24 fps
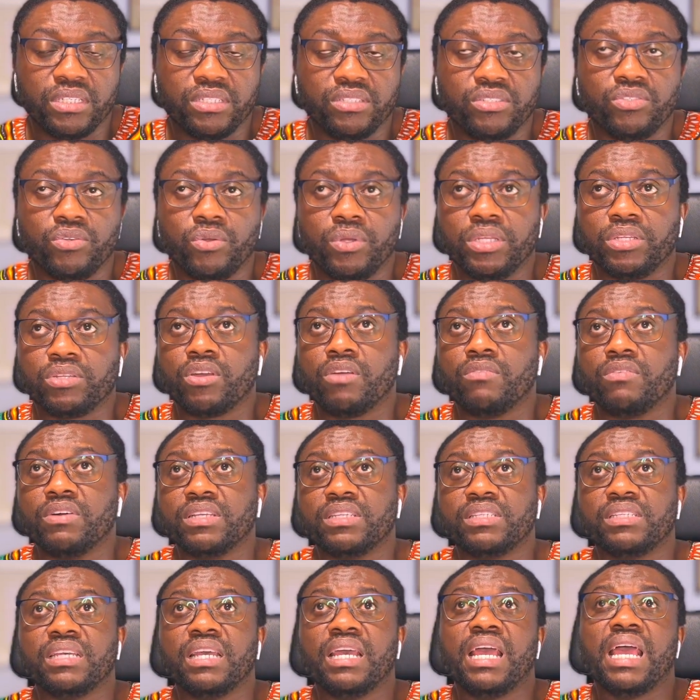So it covers
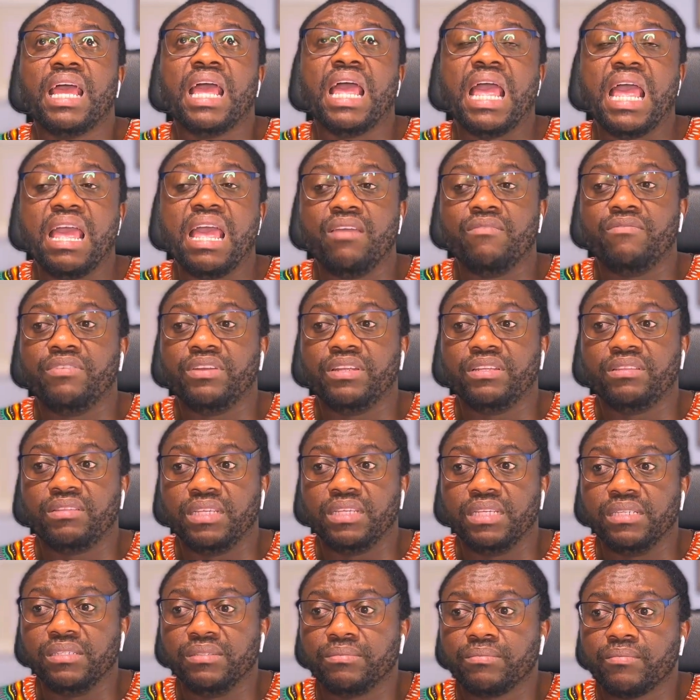
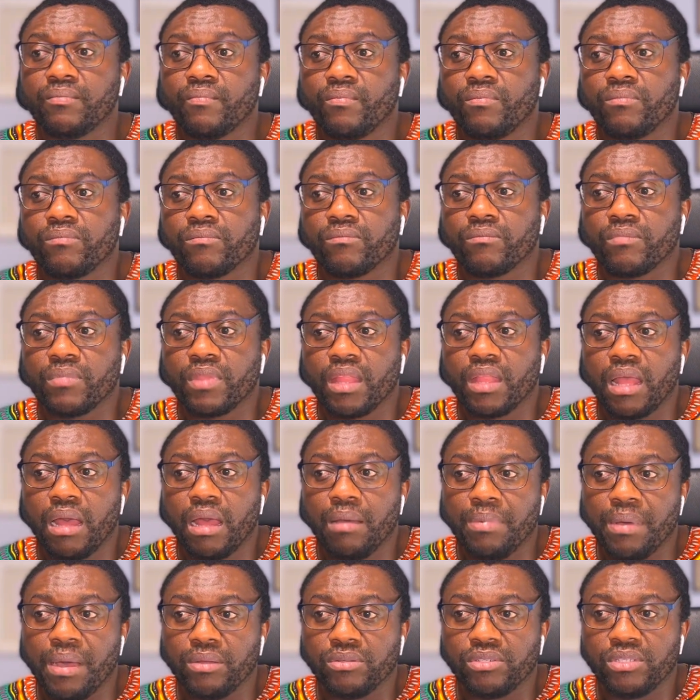everything
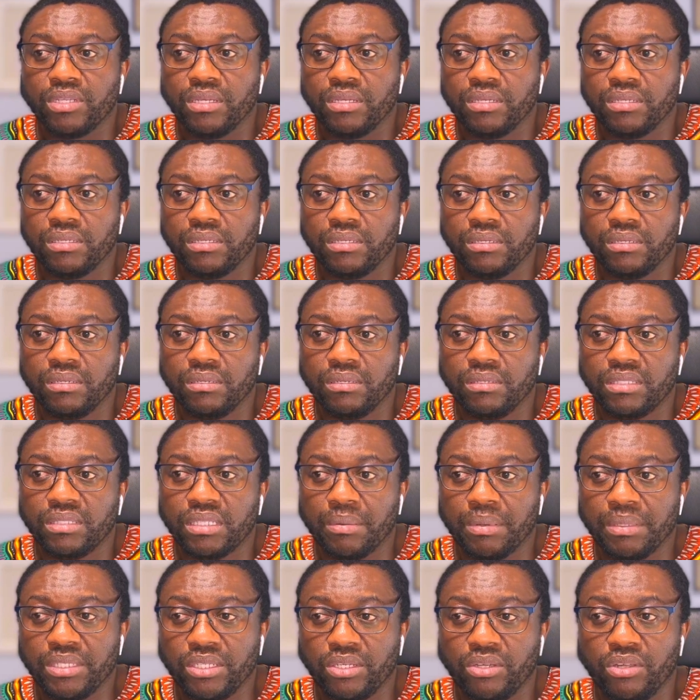about
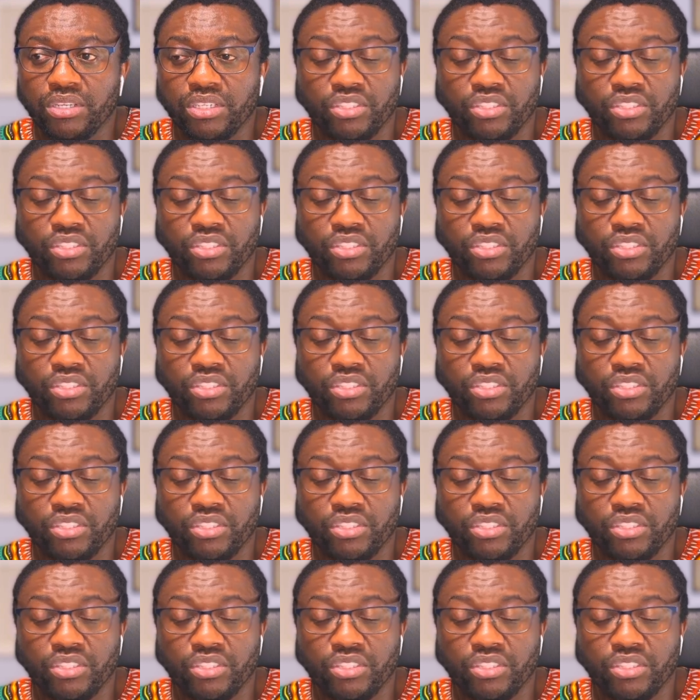cybersecurity.